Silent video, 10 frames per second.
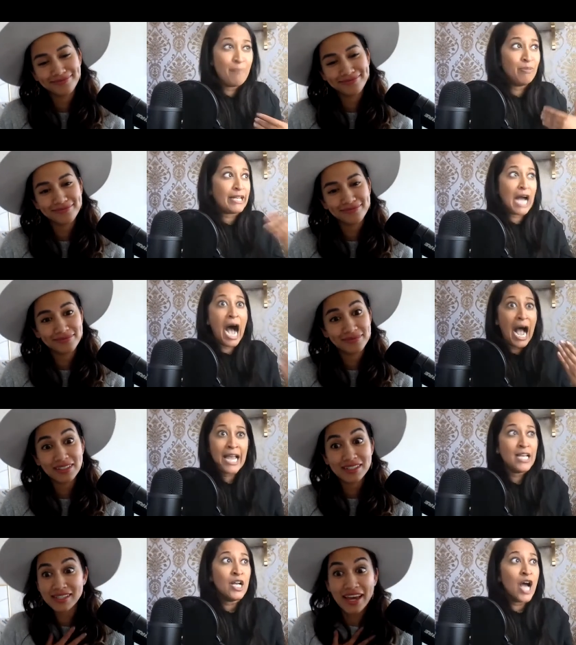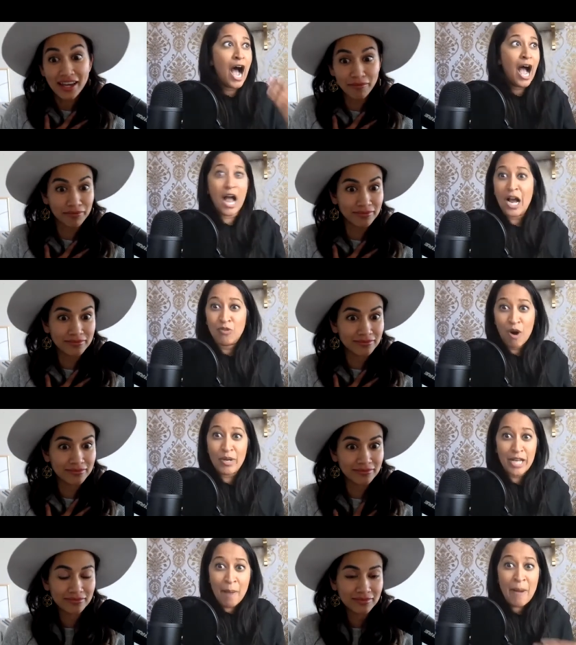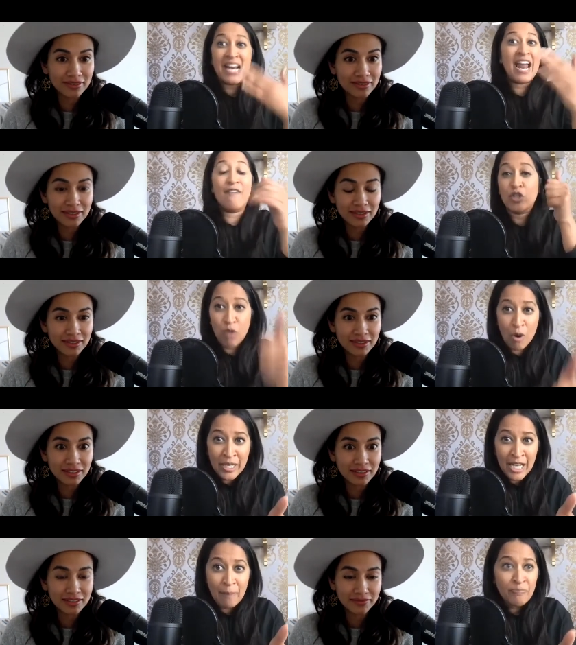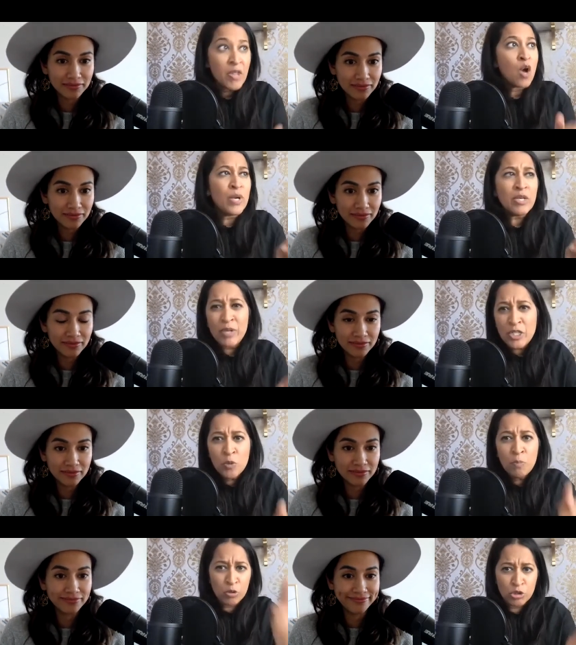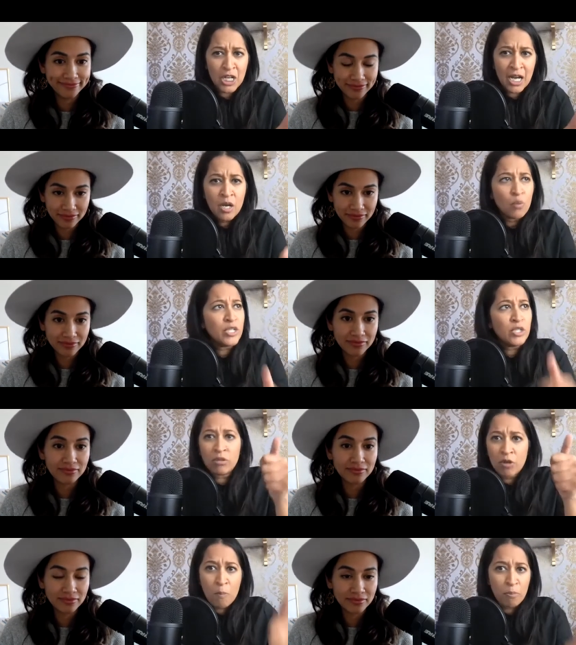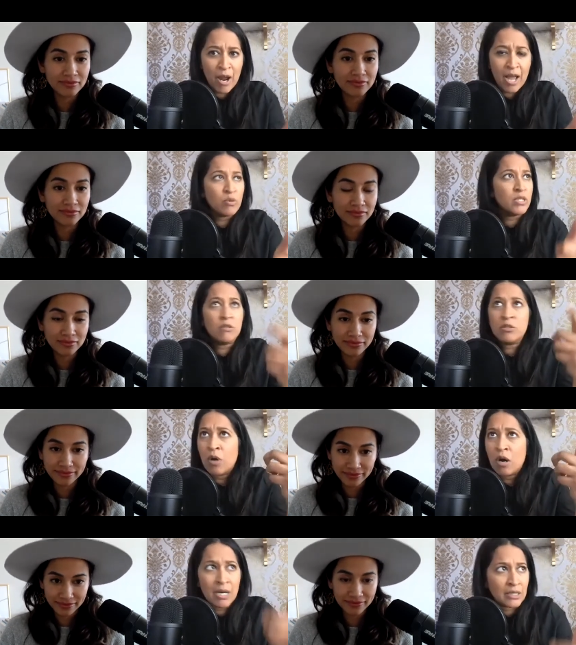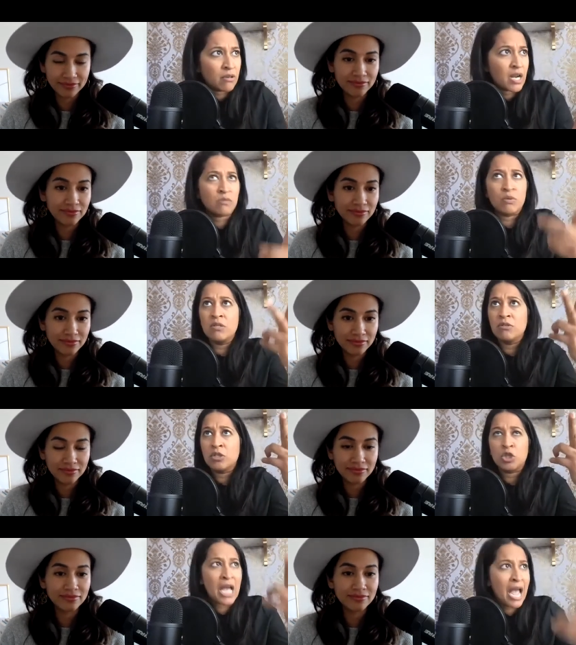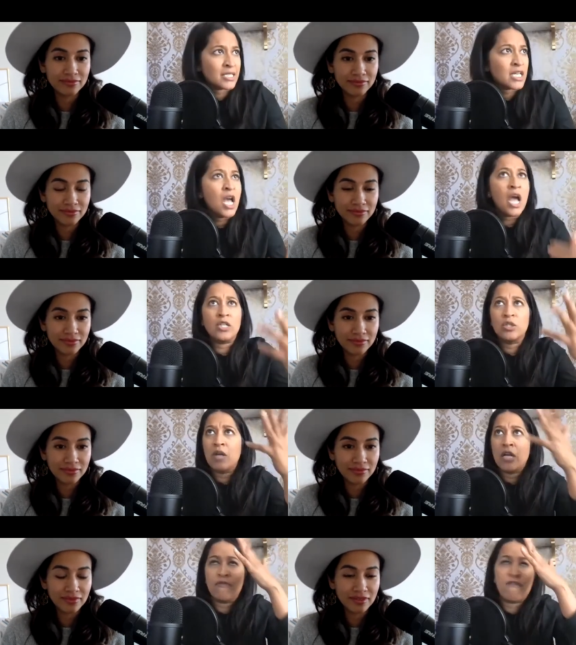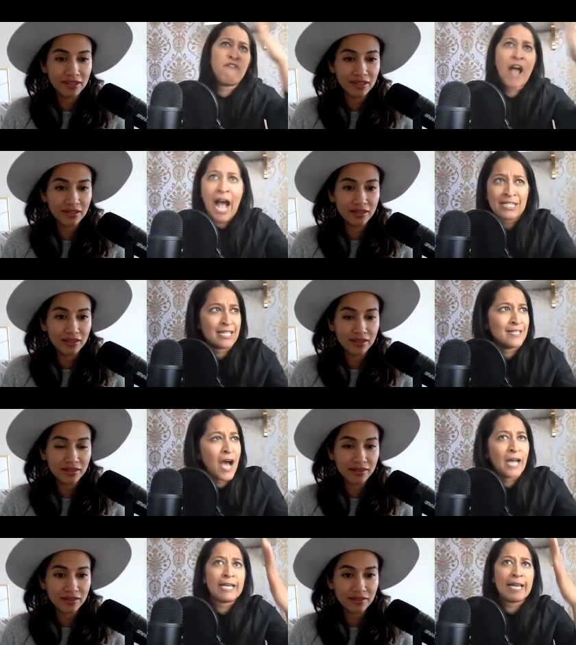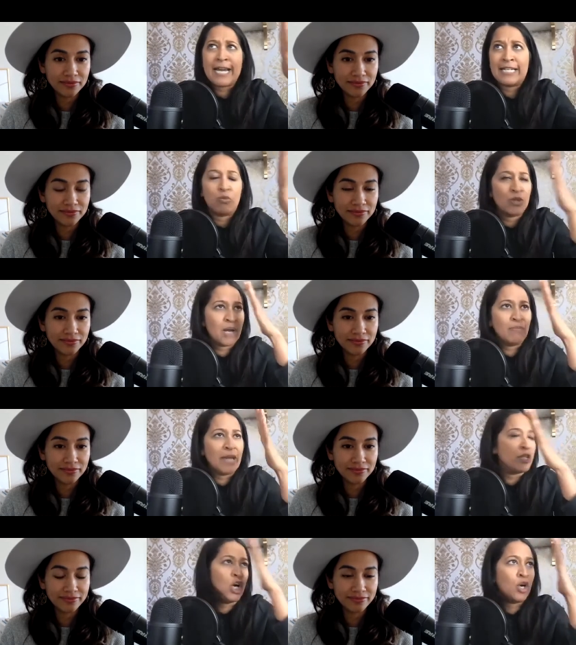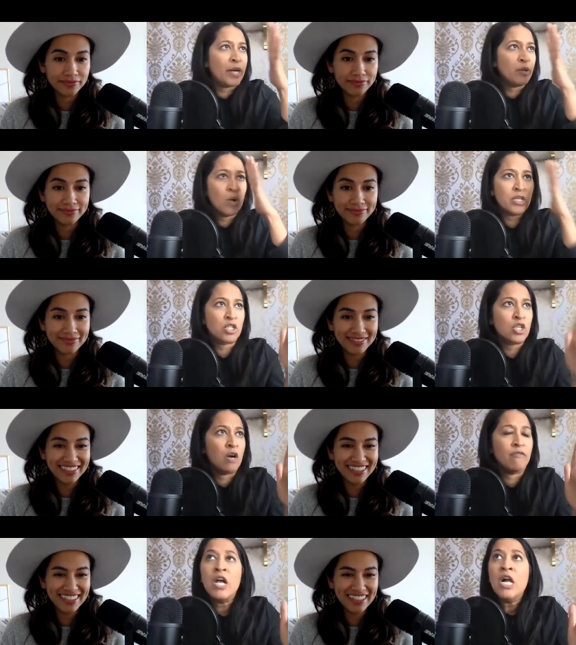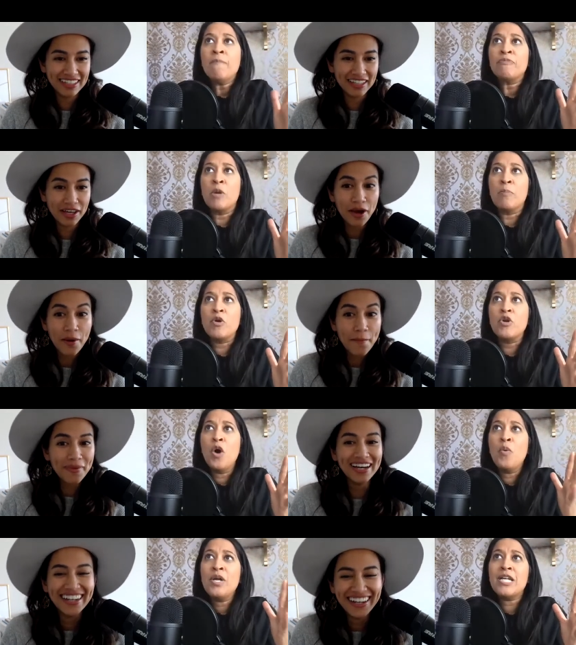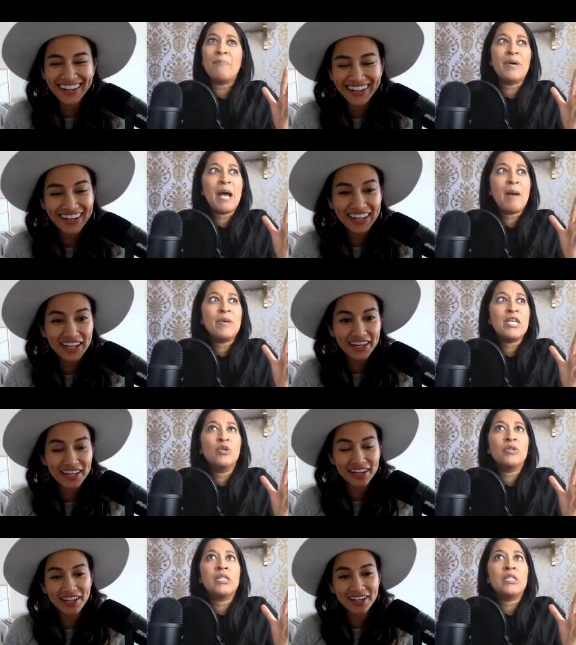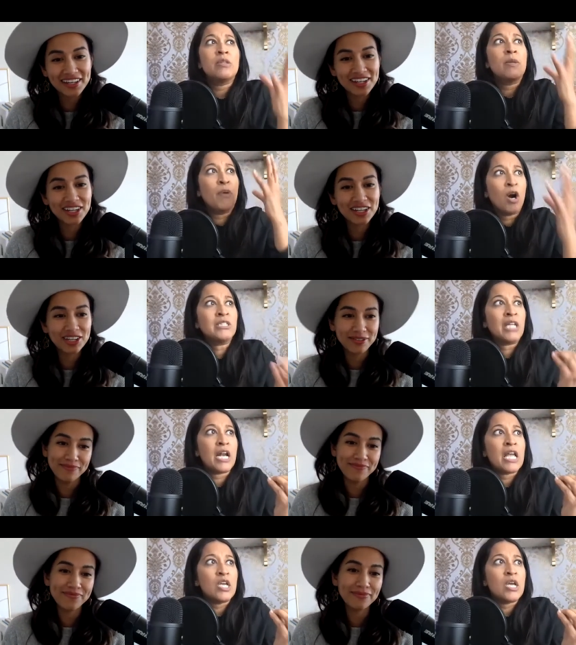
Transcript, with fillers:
Speaker 1: up. Like I, Same. growing up, I didn't have it growing up. We, we knew puja, we knew to go pray. We knew to do our mantras. We knew to chant and to, and to fast and not eat, which I'm like, no, I don't want to starve, you know, but no one, but, but you know, the, the part that